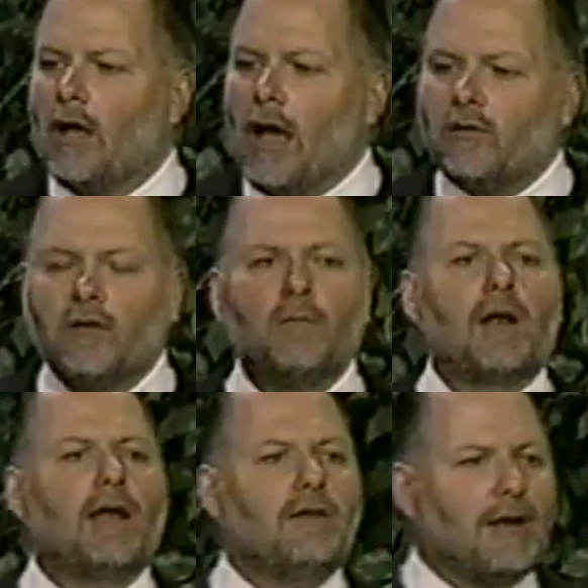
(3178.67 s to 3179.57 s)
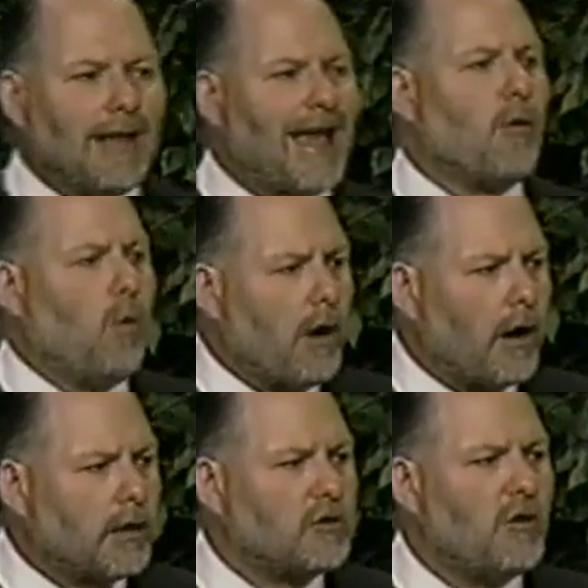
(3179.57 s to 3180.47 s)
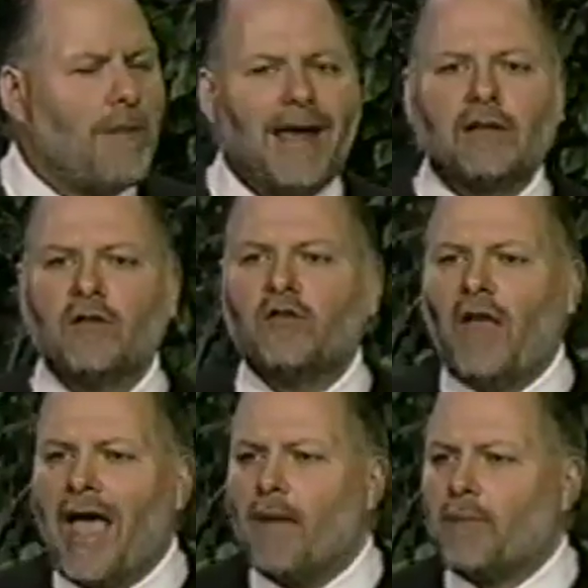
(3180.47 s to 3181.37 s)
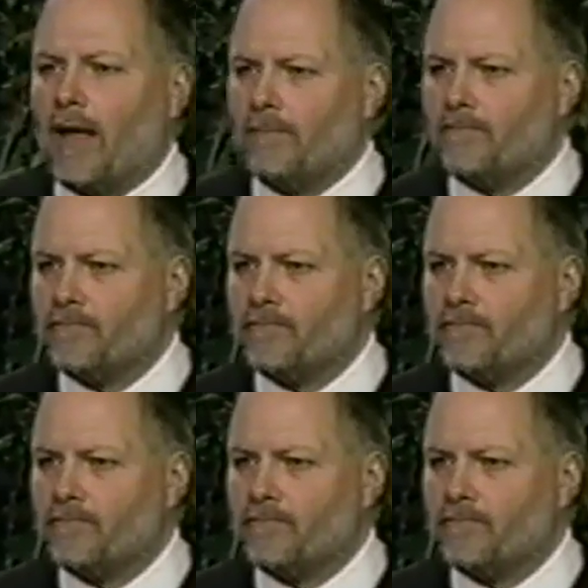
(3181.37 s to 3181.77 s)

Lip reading: I said, but I did a lot of work to make this happen.